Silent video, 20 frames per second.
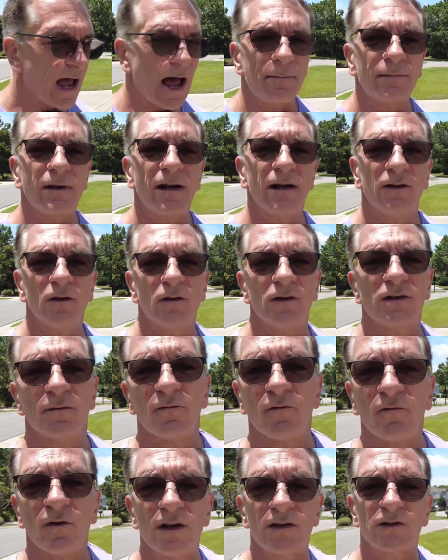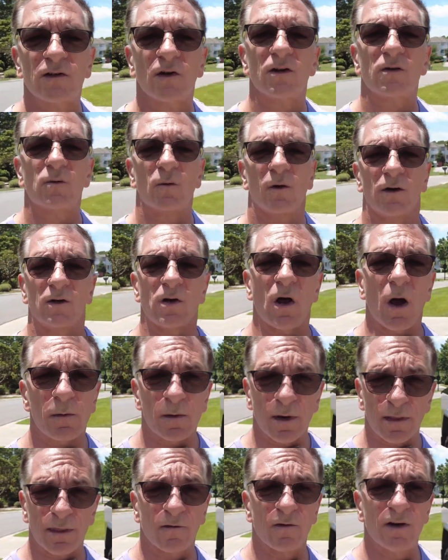I'm going to do some research. We're going to
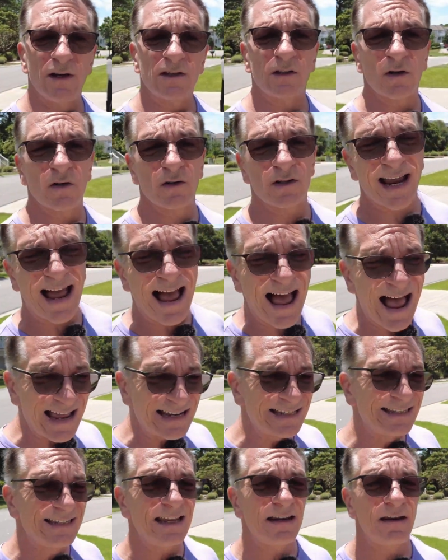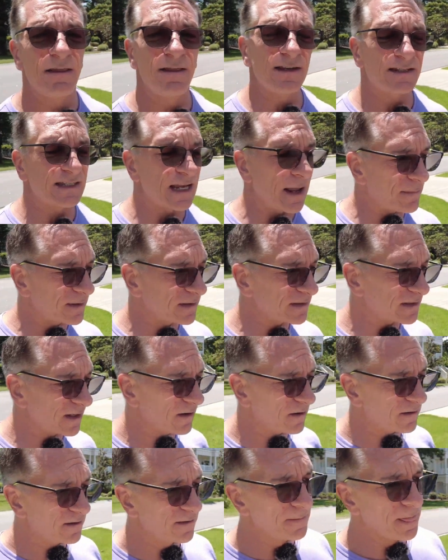talk about the research I did in this
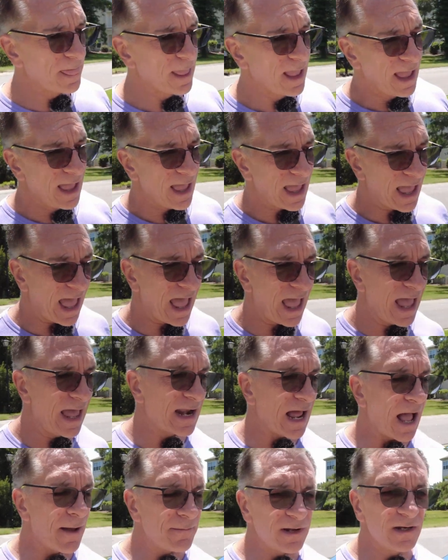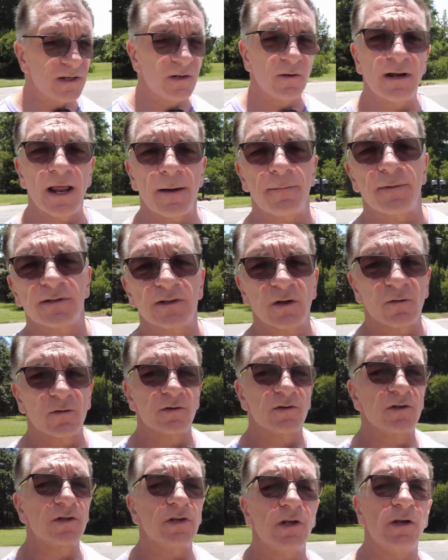episode, and I'm going to do an episode
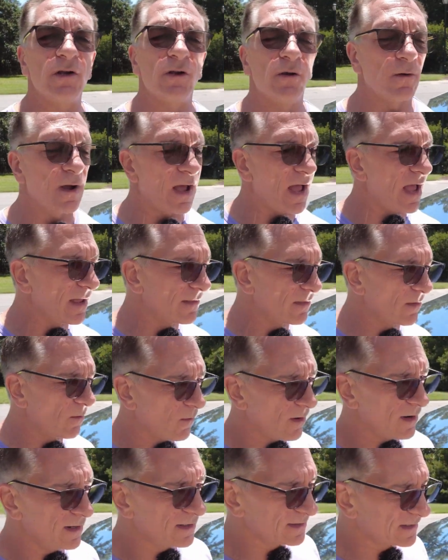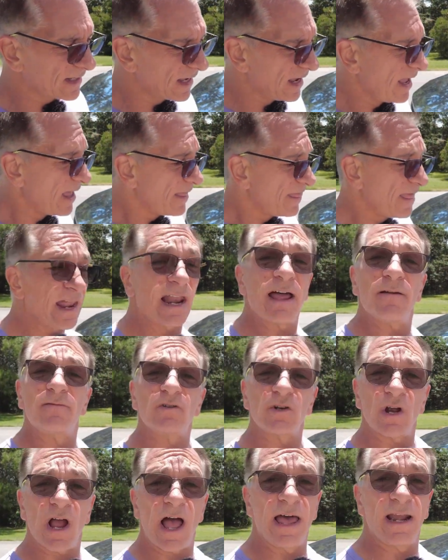or two on the ones that I've
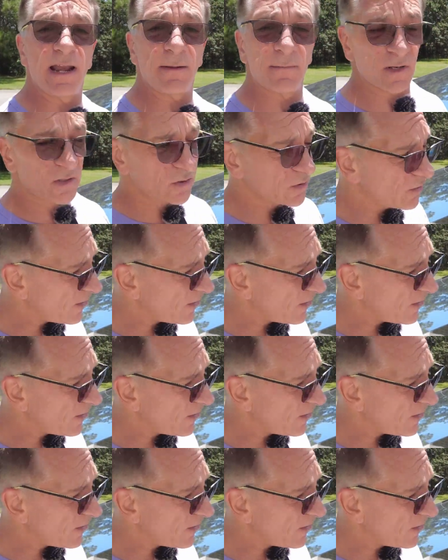tried. I'm going to